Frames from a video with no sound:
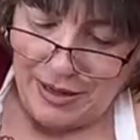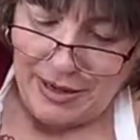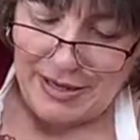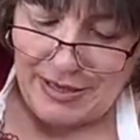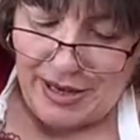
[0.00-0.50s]

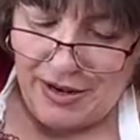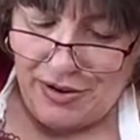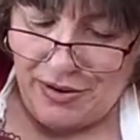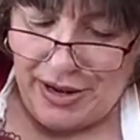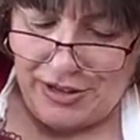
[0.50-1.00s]
because
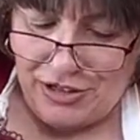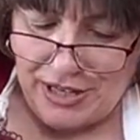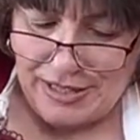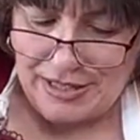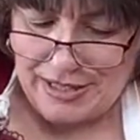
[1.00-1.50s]
it
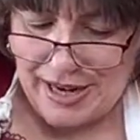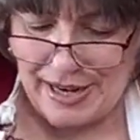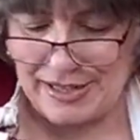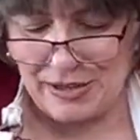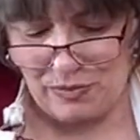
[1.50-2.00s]
just
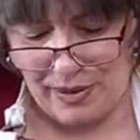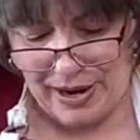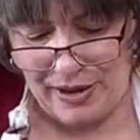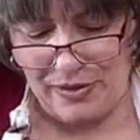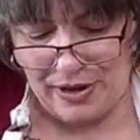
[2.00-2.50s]
takes
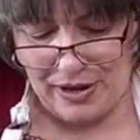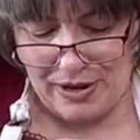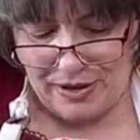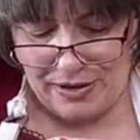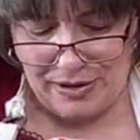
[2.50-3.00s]
away
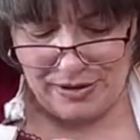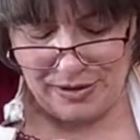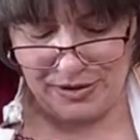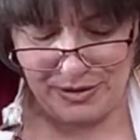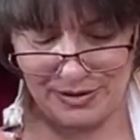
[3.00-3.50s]
the.
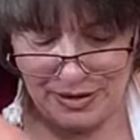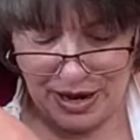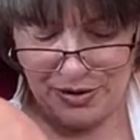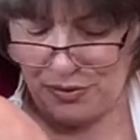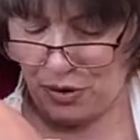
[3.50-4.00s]

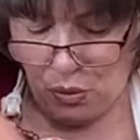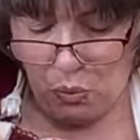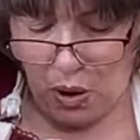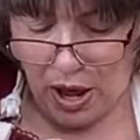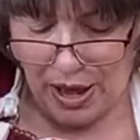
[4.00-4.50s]
I don't know
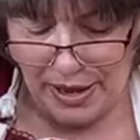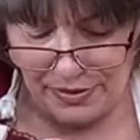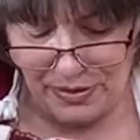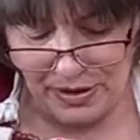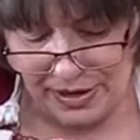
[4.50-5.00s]
why
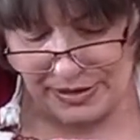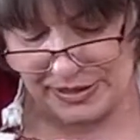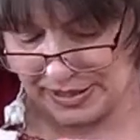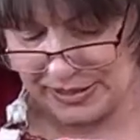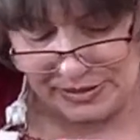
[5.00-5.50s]
it
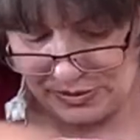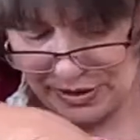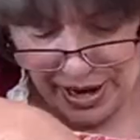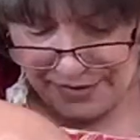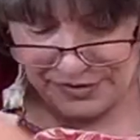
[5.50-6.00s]
does.
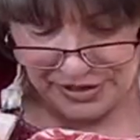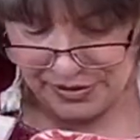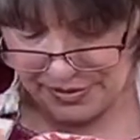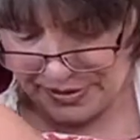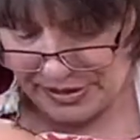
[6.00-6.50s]
You have to
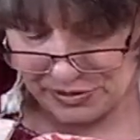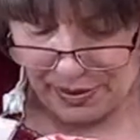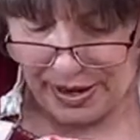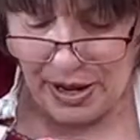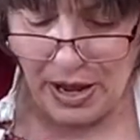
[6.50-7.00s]
do it this
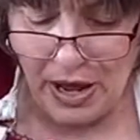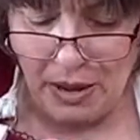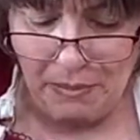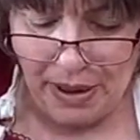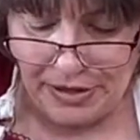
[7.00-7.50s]
way,
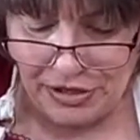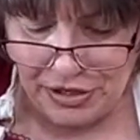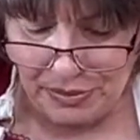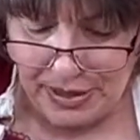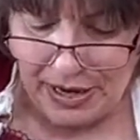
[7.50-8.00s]
but
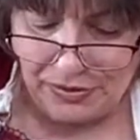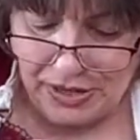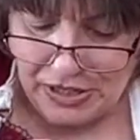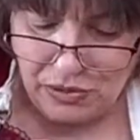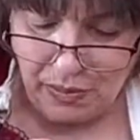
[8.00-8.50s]
doing it
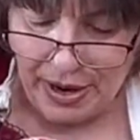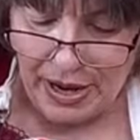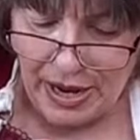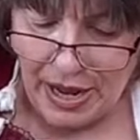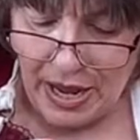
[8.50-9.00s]
this
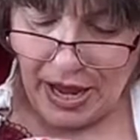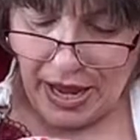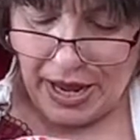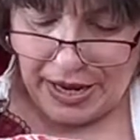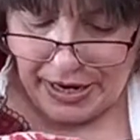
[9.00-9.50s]
way,
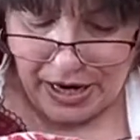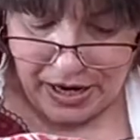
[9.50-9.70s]
it